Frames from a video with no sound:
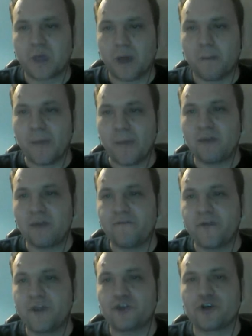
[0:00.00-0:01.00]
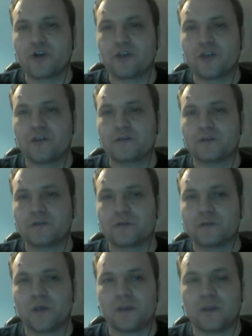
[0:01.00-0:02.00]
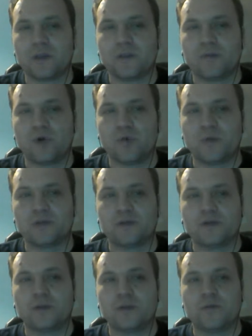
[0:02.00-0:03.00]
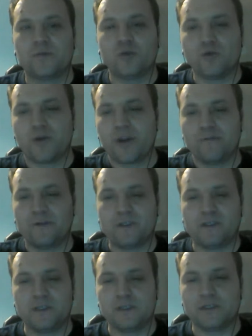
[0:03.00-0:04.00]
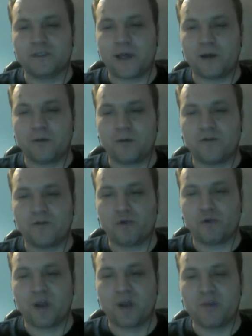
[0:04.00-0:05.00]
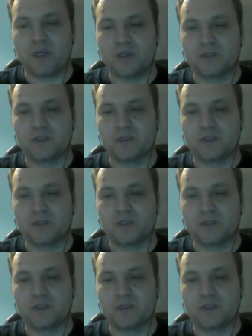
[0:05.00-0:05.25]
compelling feature that's at, at the moment in the pure M V C style of programming.